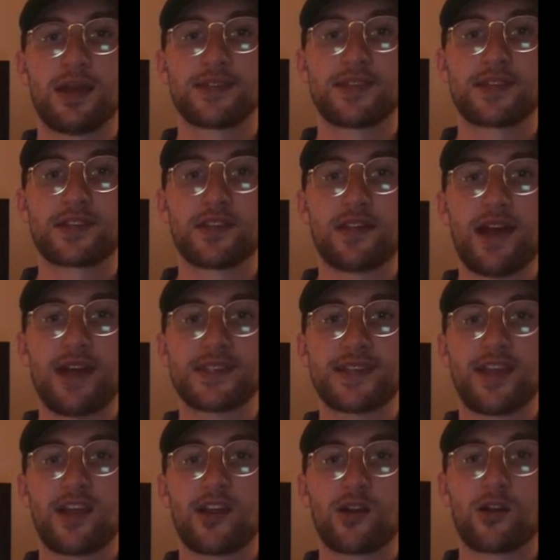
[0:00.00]
Since
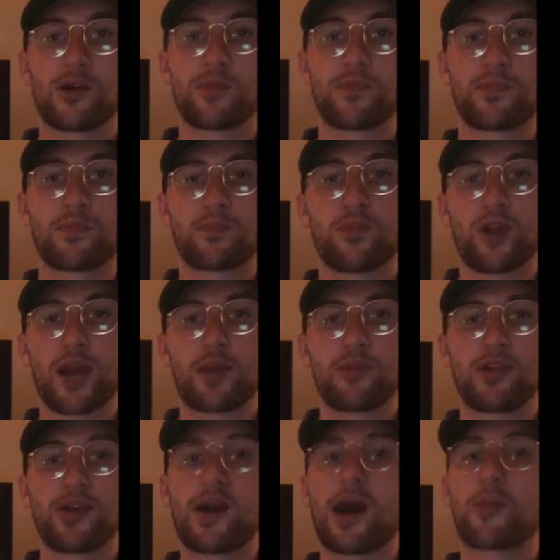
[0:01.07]
Alaska Air
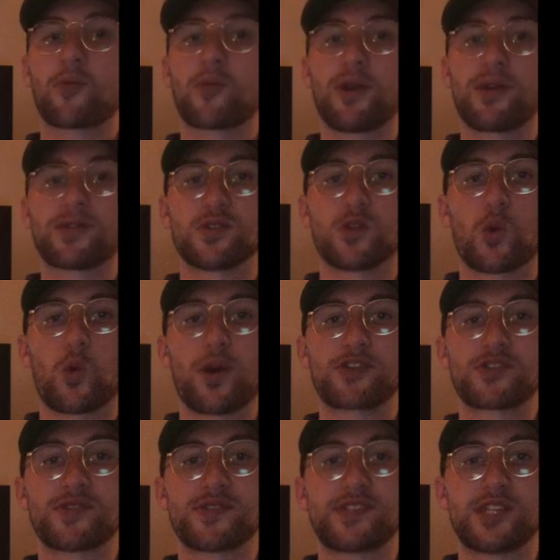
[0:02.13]
primarily operates on the
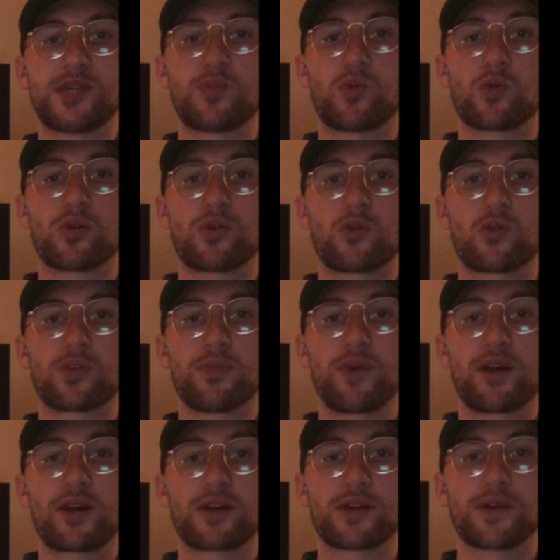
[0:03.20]
western seaboard of North
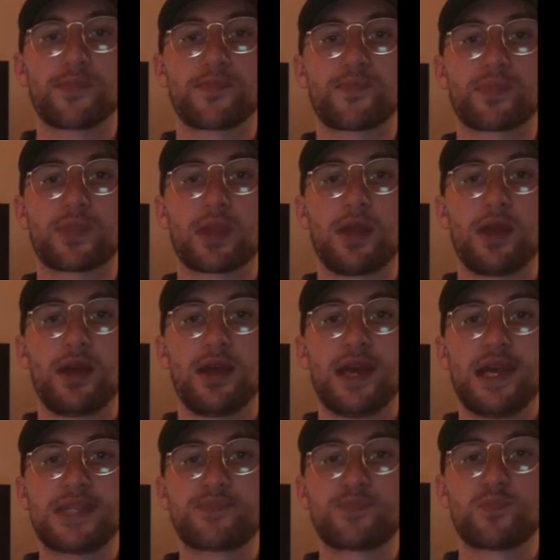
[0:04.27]
America,
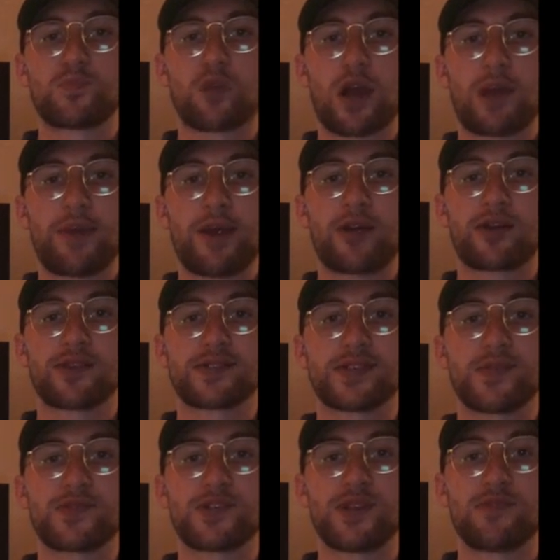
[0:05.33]
its primary
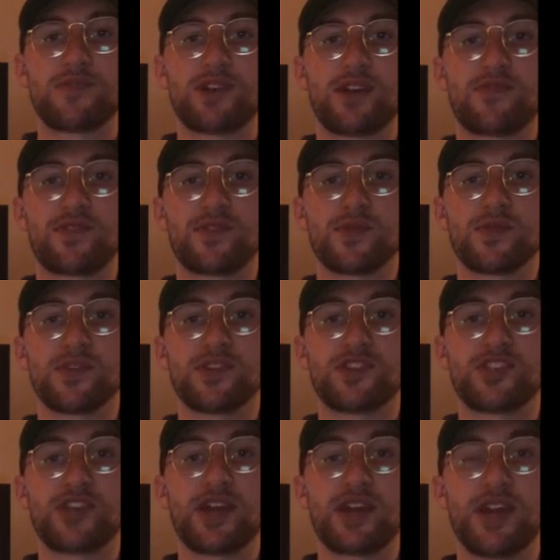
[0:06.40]
consumption of jet fuel is
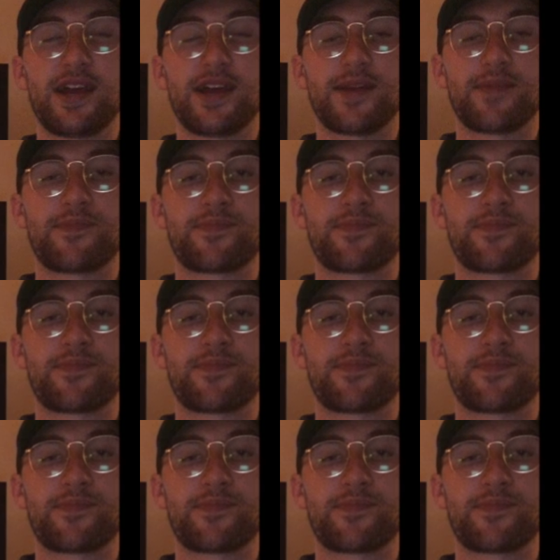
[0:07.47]
Jet A.